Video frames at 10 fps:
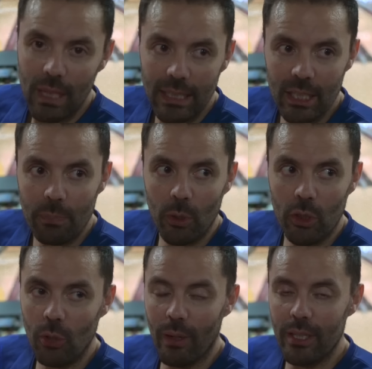It just
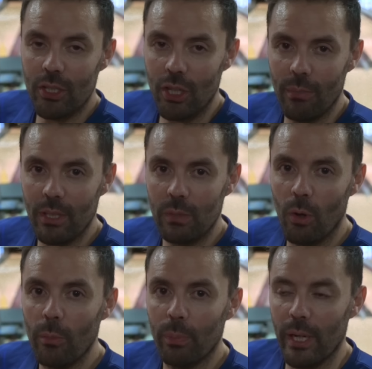puts you under so much
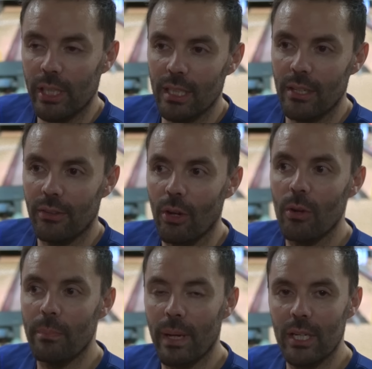more pressure to throw
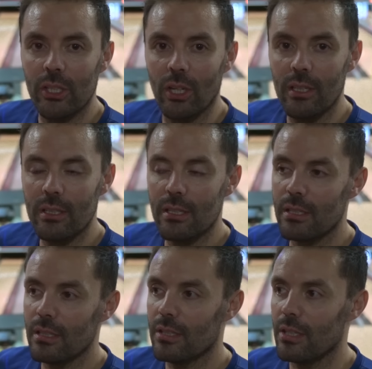better shots.
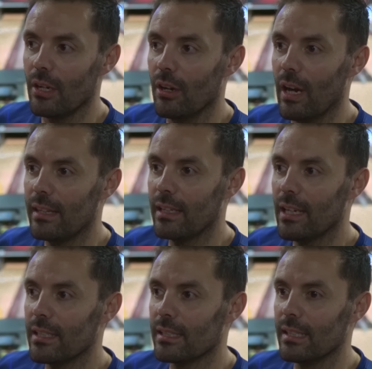So I think
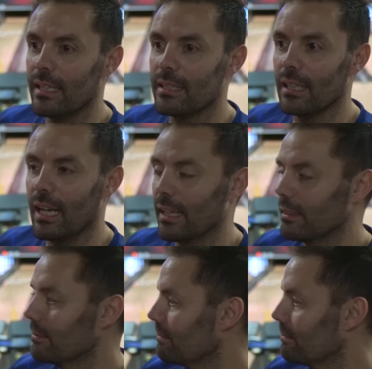I just need to like